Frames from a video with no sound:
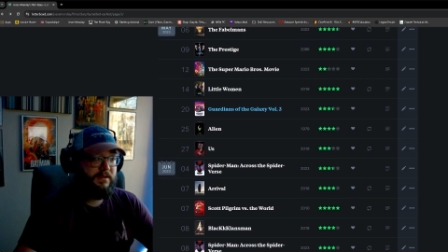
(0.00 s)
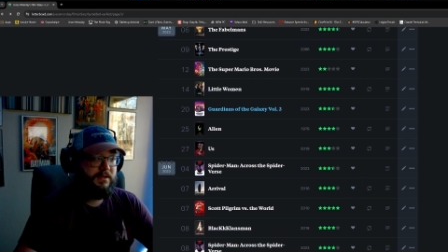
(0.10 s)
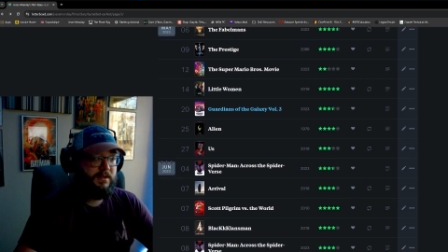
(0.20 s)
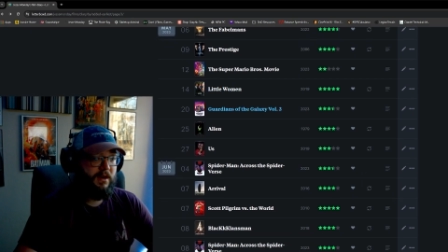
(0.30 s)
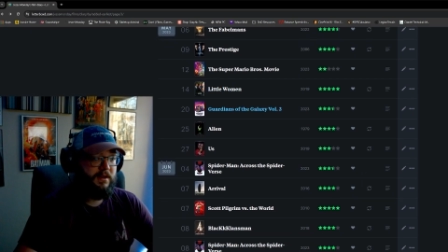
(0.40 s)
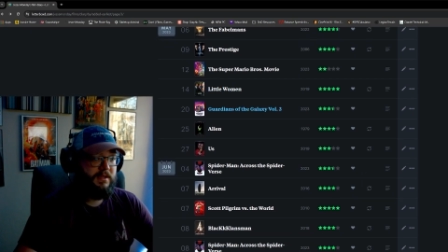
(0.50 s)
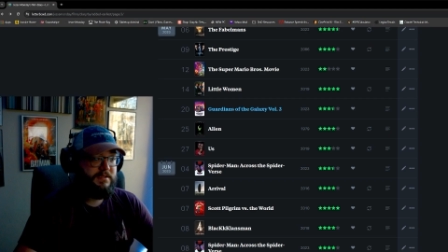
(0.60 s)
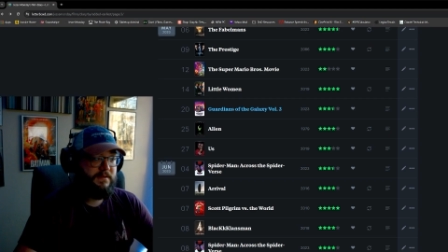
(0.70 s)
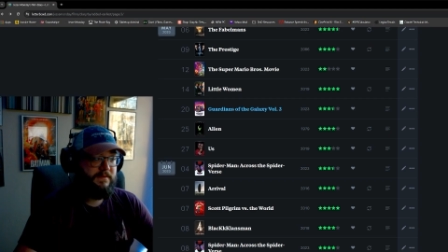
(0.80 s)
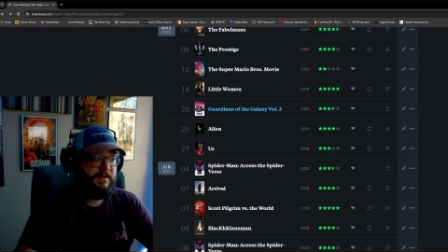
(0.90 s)
Guardians
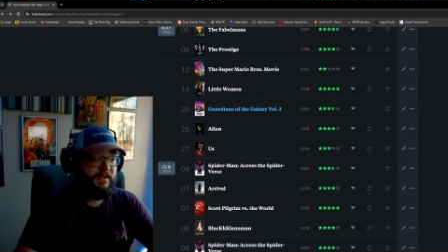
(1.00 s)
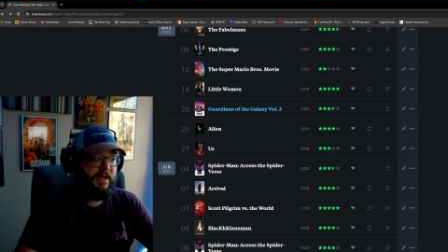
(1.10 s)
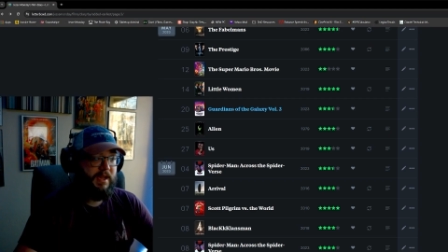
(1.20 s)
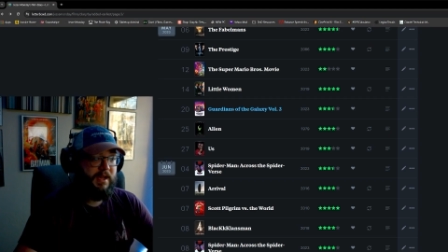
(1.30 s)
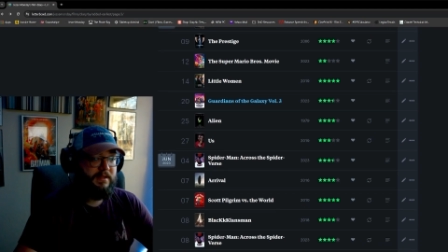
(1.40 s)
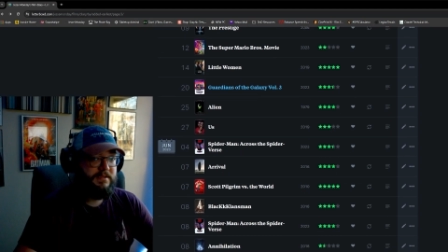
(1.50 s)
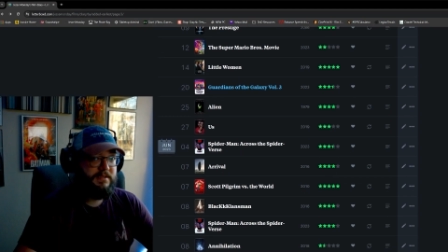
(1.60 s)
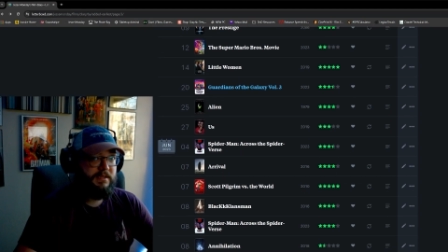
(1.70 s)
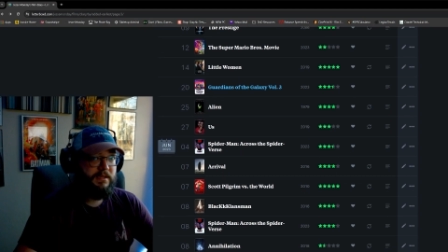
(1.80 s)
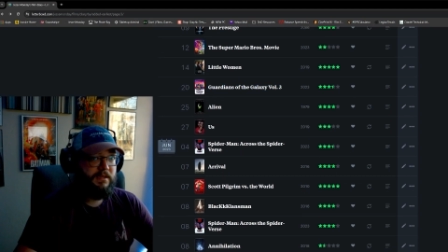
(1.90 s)
of the
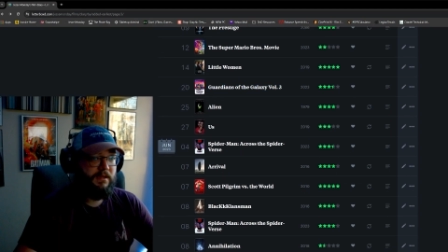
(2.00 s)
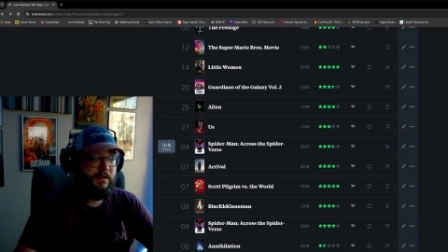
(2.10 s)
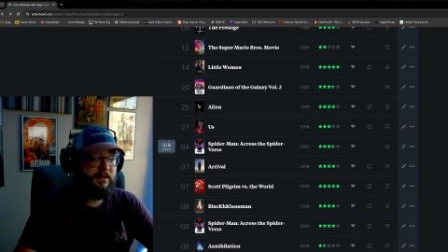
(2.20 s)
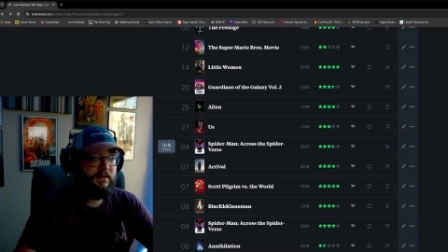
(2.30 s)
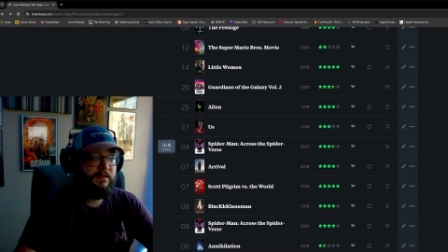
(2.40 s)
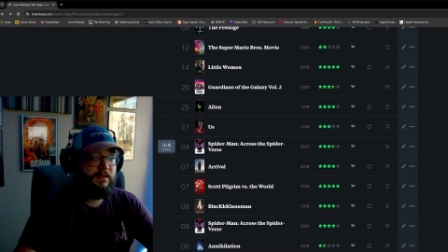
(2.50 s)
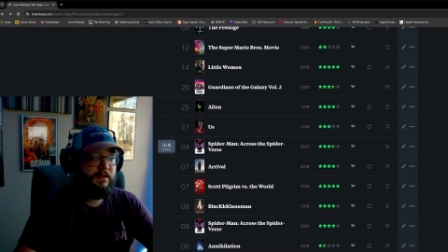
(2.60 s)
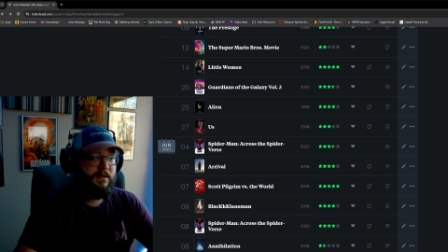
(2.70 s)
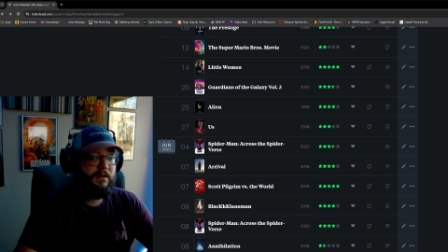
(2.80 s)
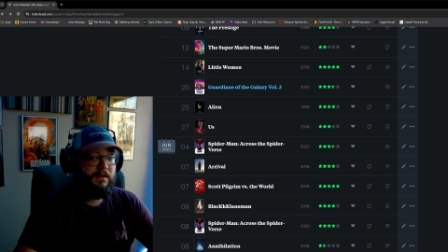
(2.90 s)
Galaxy.
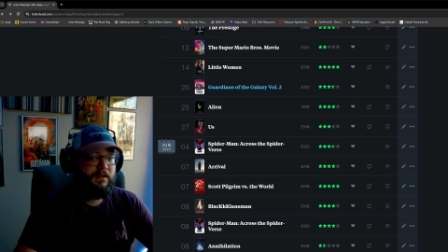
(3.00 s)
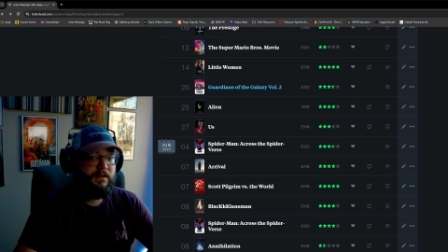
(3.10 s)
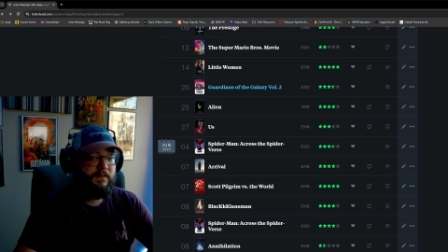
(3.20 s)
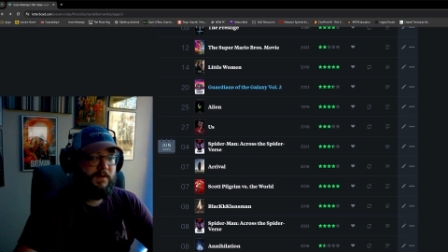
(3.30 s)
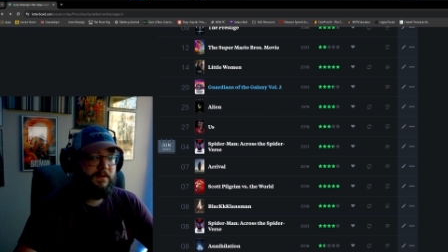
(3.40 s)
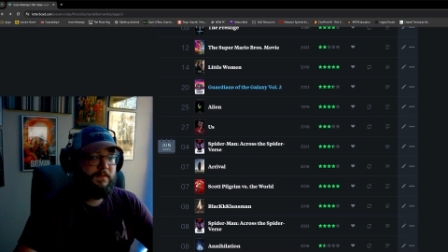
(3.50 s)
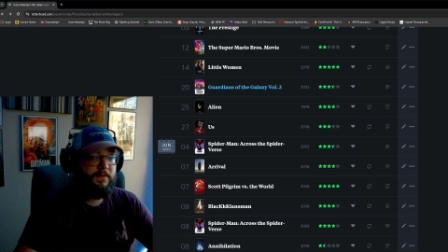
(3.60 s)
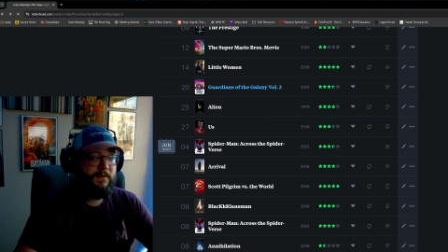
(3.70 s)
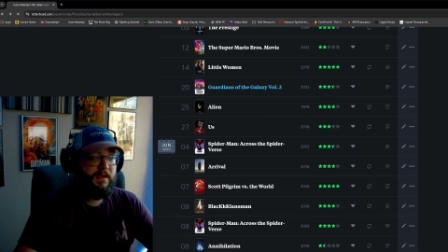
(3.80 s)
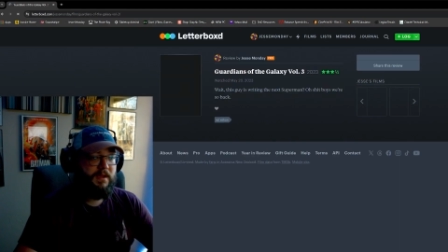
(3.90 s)
Volume
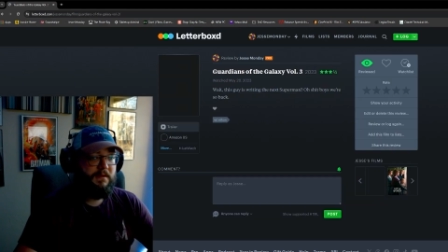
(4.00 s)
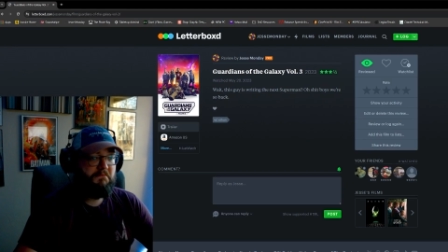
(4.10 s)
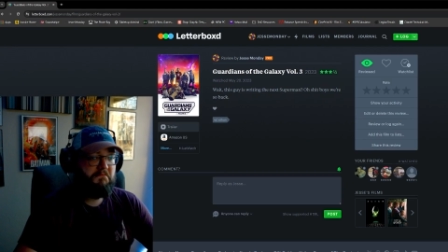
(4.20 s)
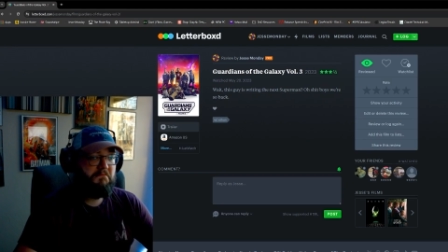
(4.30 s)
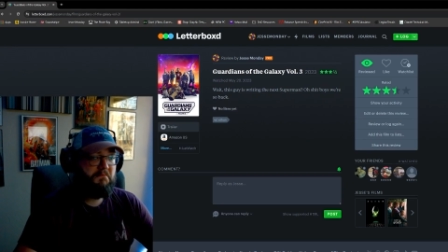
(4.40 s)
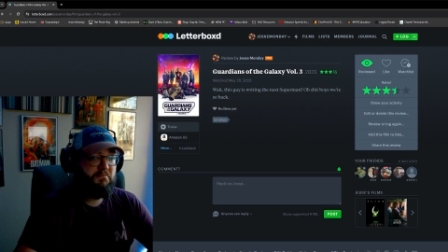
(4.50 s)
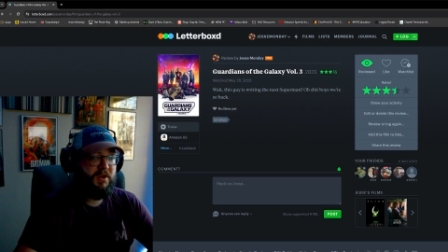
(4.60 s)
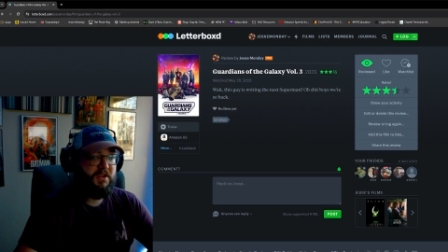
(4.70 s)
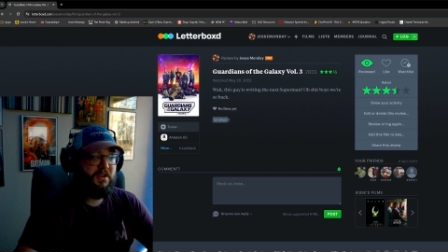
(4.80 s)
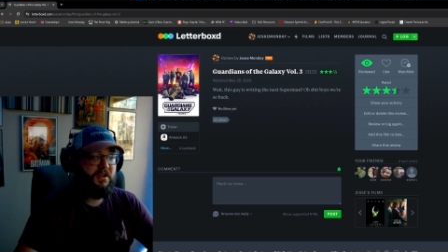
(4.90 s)
3. Pretty
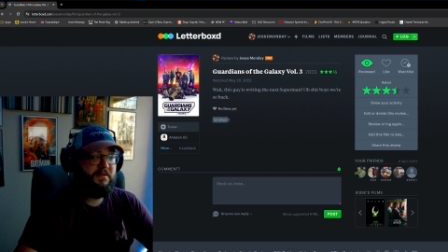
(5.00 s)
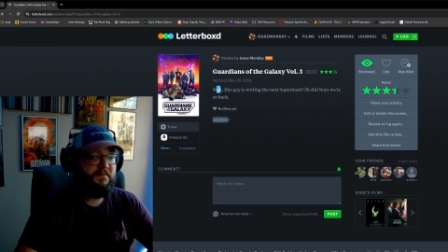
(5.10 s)
good.